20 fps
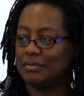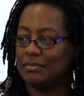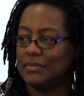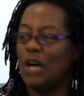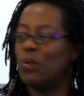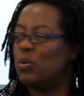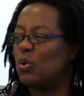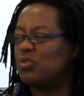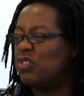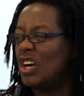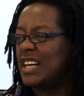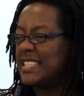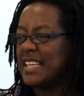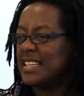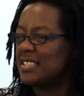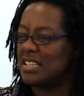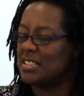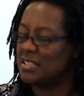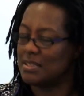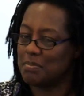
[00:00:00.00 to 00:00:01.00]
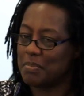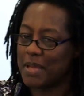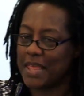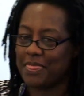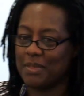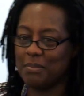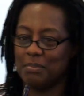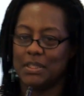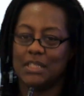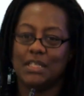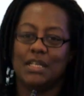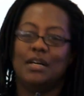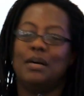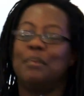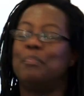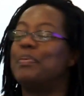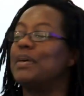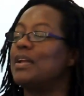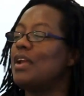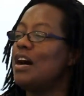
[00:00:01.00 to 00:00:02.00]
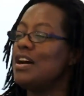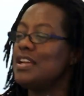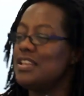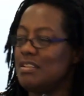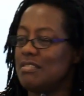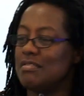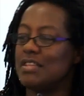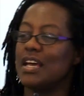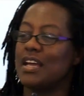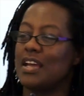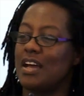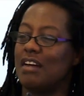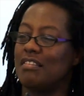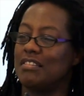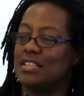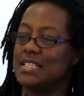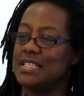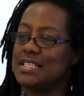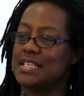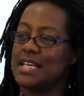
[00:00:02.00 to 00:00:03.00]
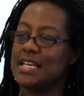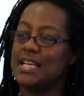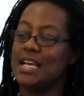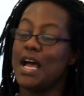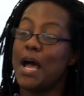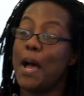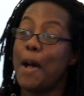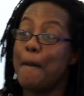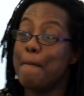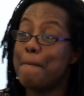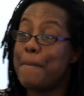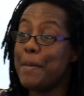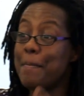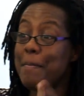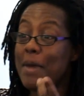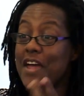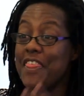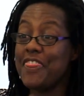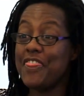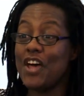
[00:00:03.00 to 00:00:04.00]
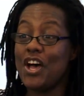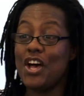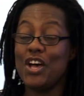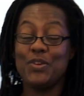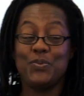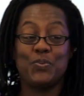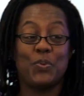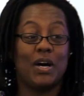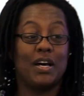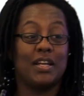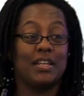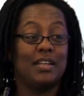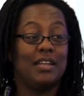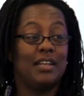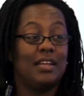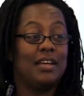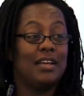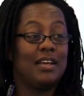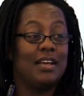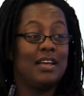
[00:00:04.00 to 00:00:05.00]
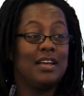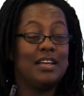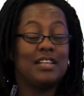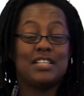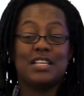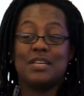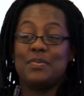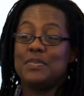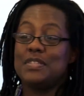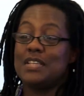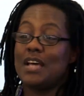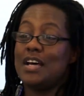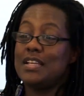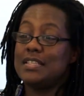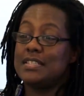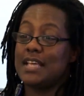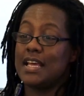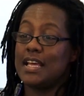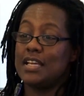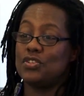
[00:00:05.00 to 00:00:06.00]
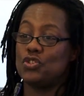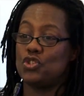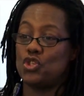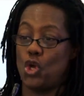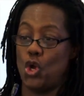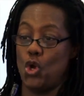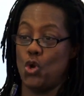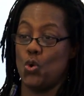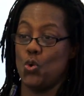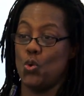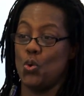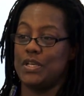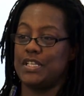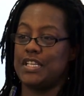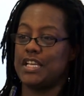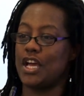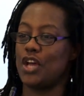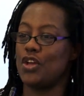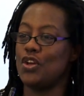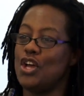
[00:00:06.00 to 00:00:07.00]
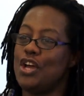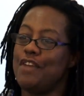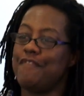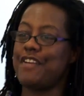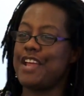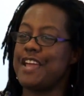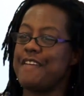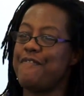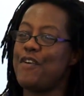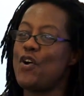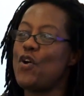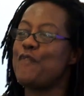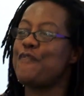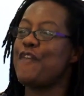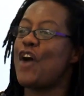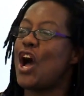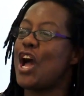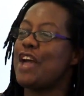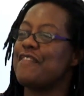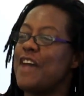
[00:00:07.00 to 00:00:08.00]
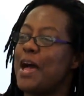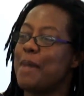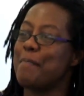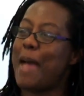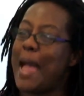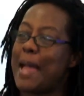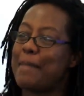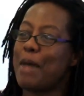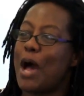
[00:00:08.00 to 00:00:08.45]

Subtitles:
Oh, I didn't beat them. But I knew their currency. But my third one, I'd say 2 and she'd go, 3, 4, 5, smack